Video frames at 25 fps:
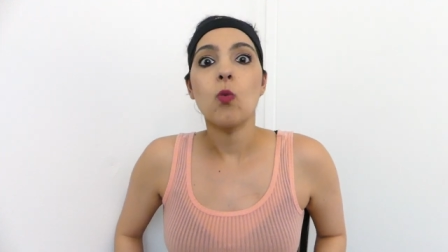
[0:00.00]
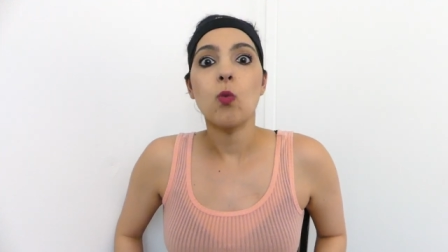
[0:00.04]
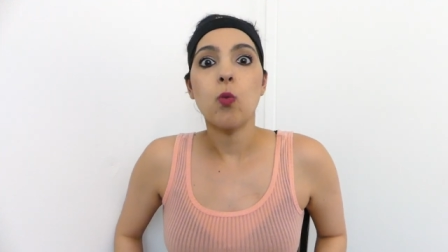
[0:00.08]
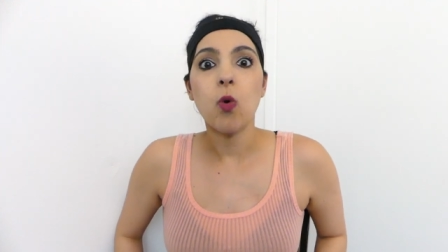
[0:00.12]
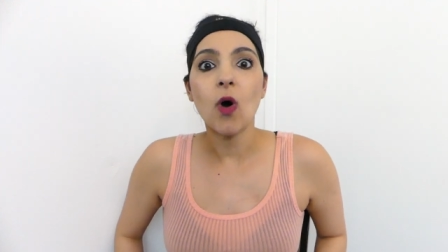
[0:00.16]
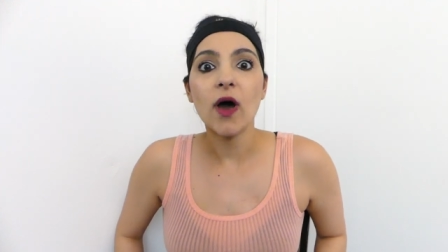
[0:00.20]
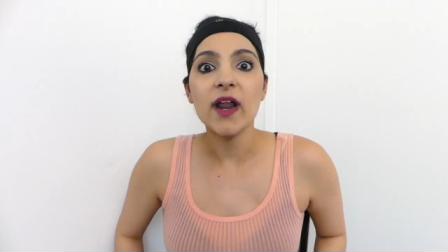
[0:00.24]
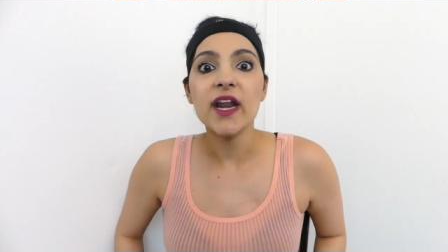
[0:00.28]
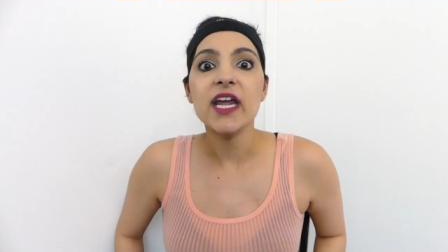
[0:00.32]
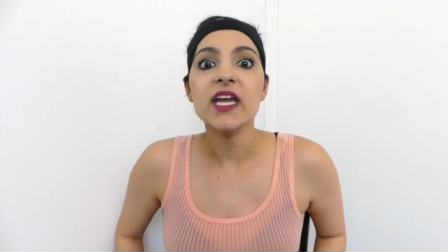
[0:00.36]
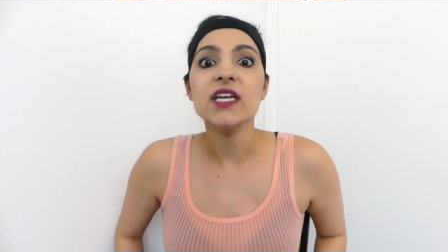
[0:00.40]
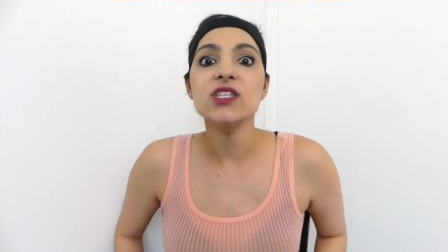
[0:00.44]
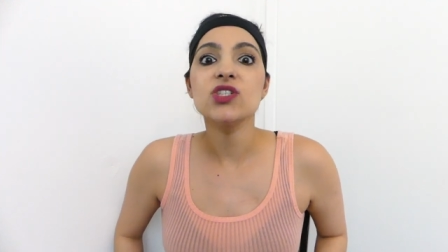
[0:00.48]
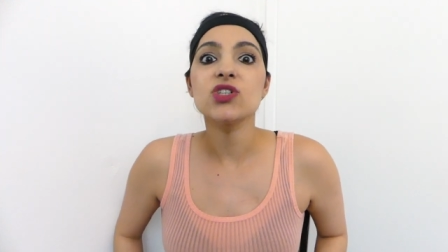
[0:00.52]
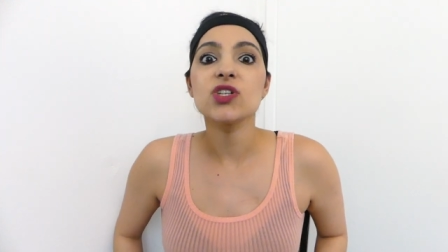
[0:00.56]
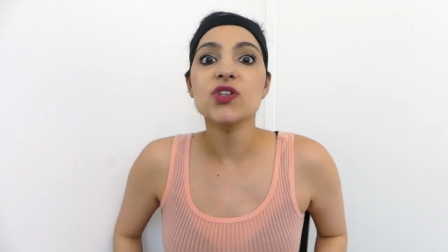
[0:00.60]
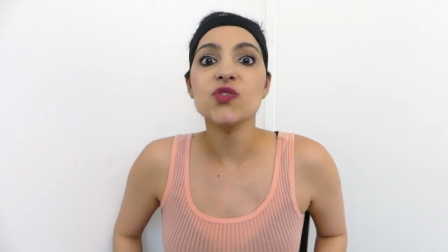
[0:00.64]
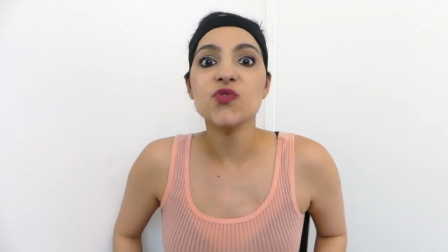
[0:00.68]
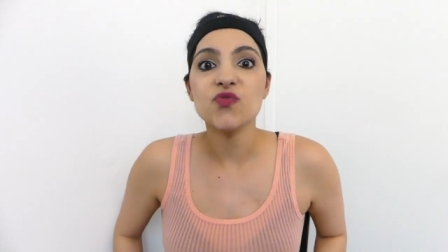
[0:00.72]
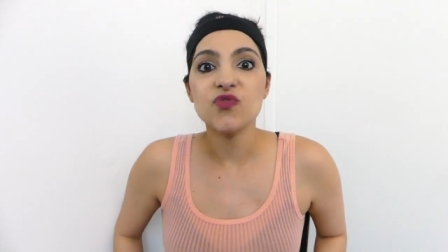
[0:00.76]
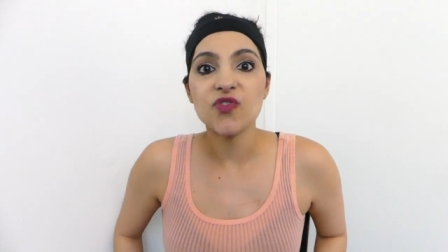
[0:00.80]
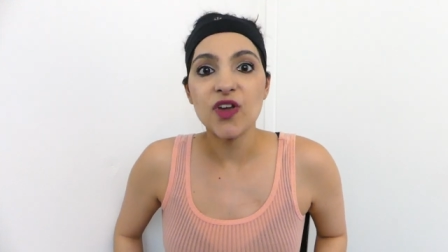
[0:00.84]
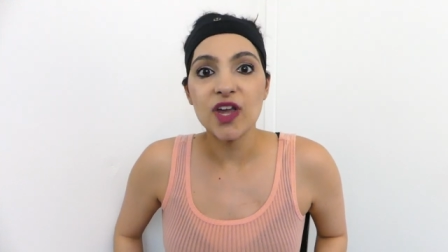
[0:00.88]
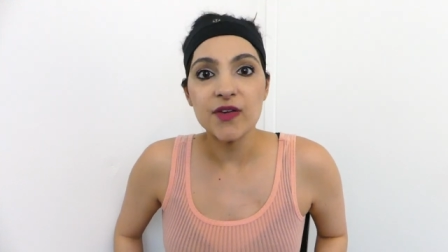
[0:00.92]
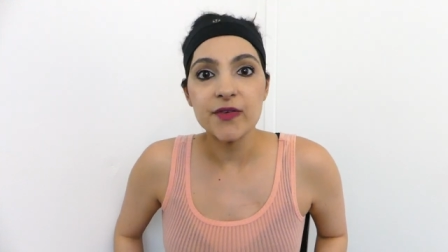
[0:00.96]
what is your
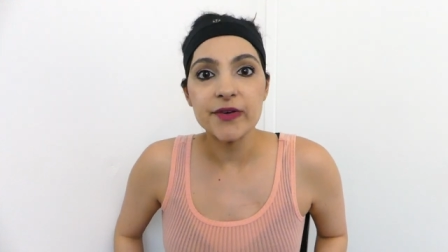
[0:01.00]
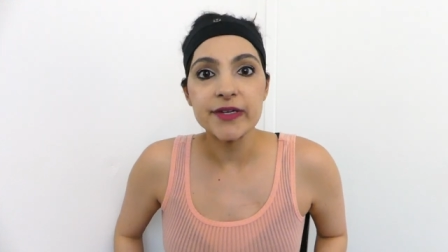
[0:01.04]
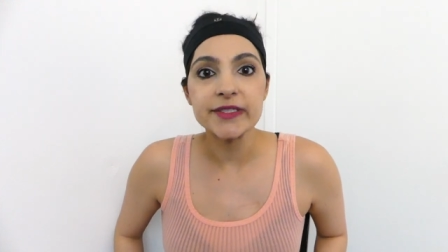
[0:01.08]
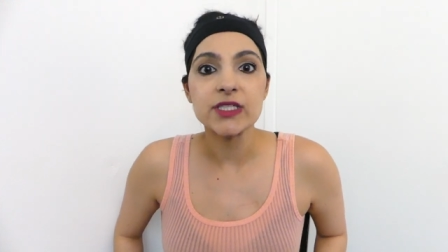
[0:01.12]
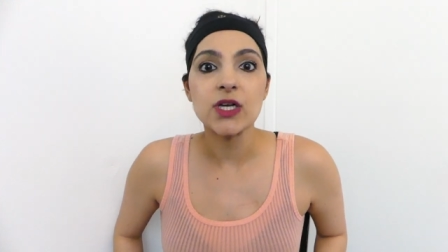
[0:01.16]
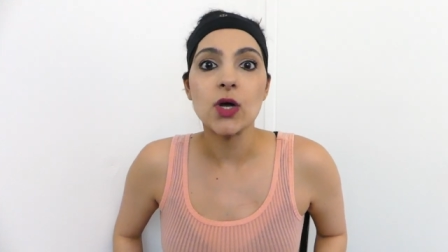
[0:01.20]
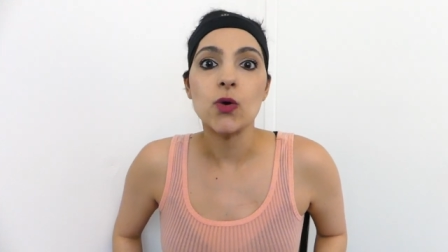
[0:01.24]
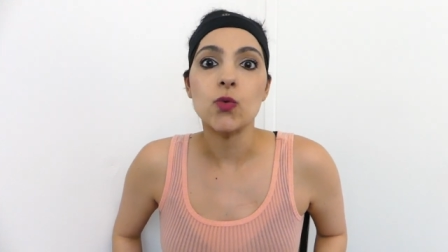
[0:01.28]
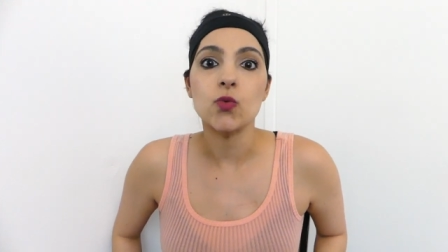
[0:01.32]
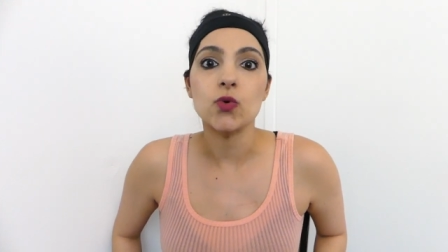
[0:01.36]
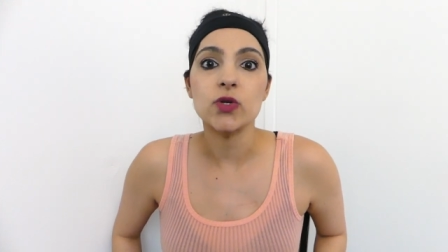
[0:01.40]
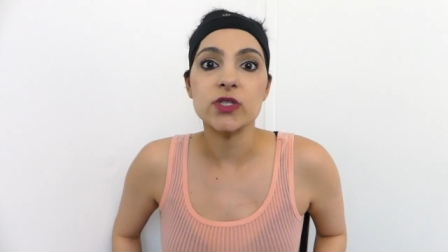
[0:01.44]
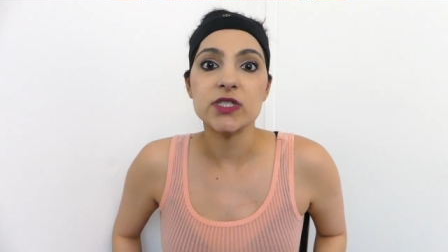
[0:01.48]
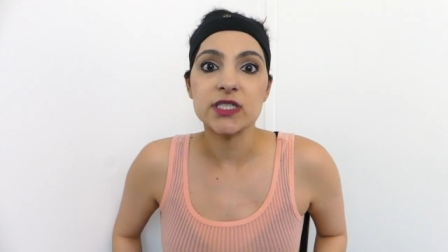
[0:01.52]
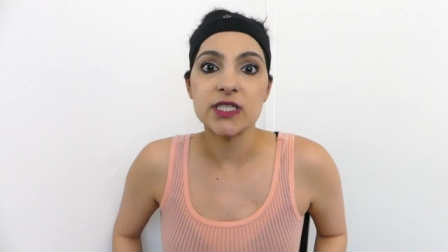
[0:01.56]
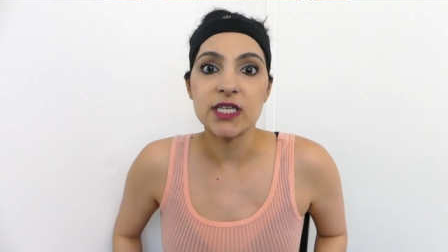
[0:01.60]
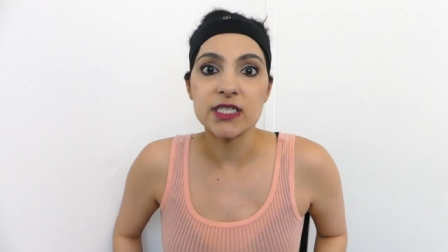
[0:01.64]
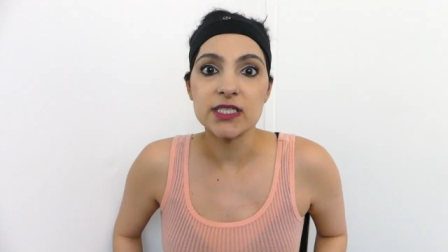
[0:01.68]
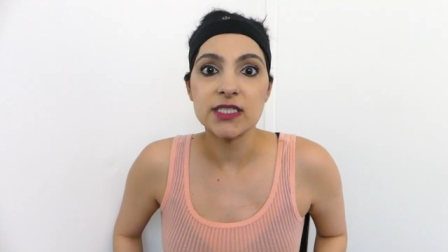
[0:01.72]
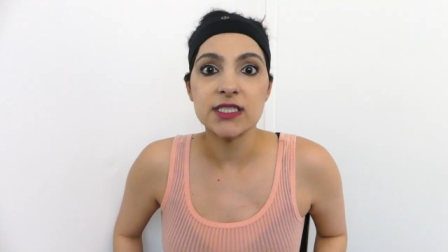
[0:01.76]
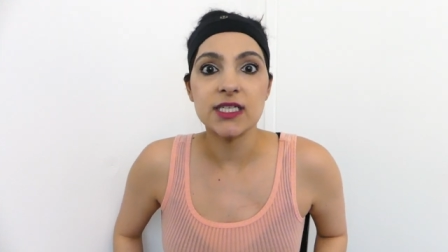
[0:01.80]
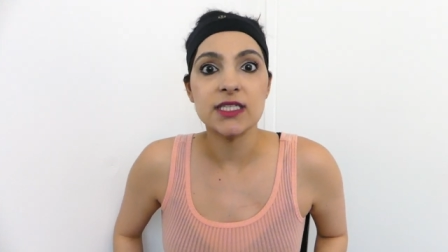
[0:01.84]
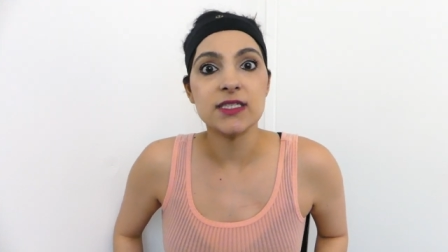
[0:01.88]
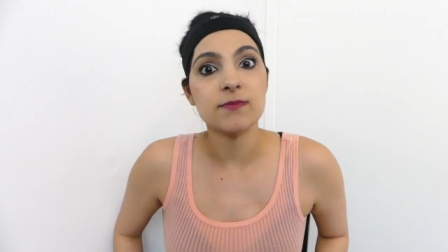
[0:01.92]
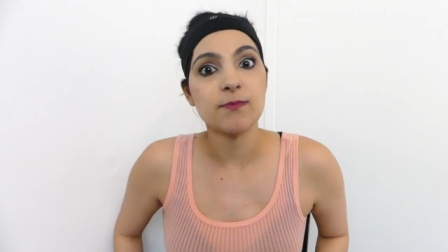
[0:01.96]
favorite
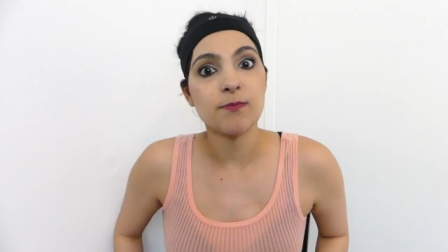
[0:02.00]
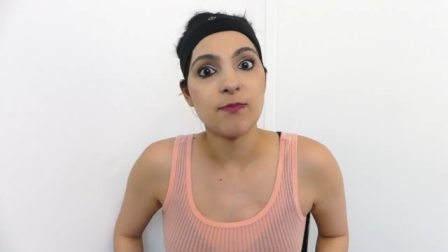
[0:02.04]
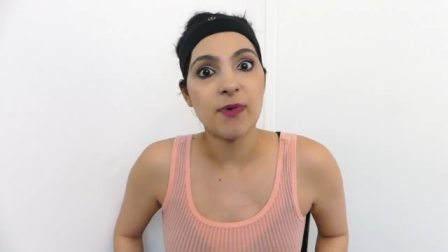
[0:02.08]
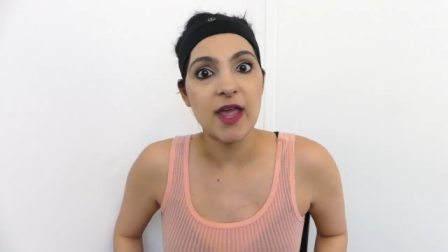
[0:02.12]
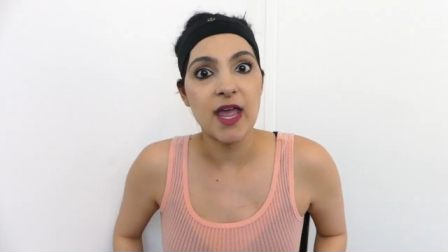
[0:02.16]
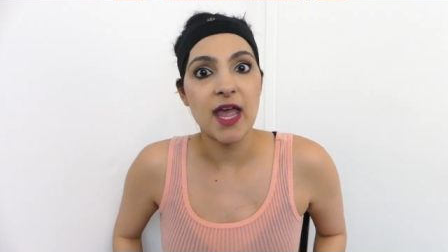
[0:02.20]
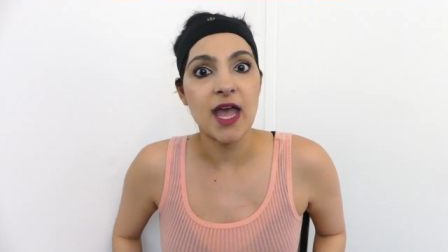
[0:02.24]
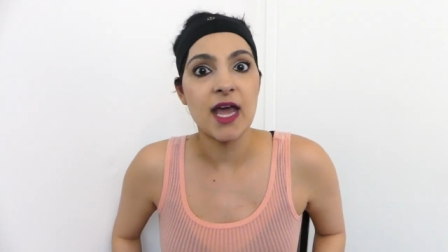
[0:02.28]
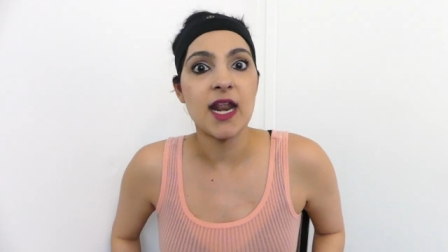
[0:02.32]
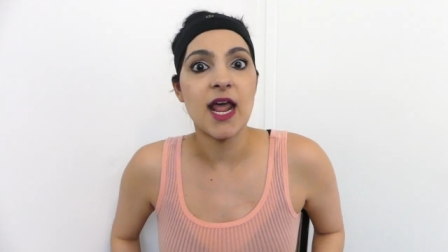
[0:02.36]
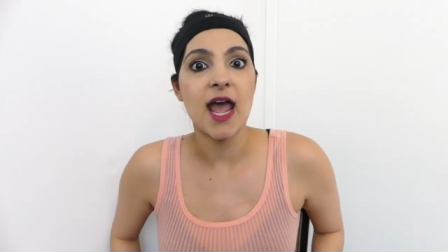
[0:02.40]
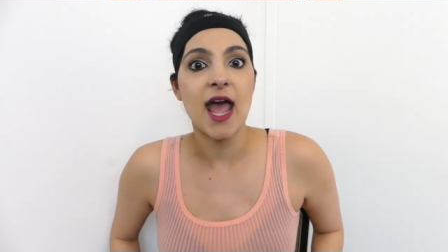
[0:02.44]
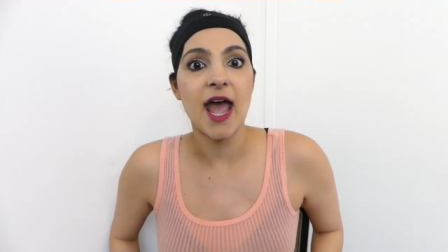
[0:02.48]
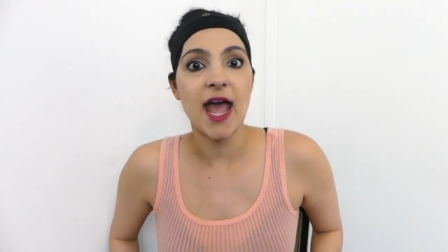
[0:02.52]
resistance band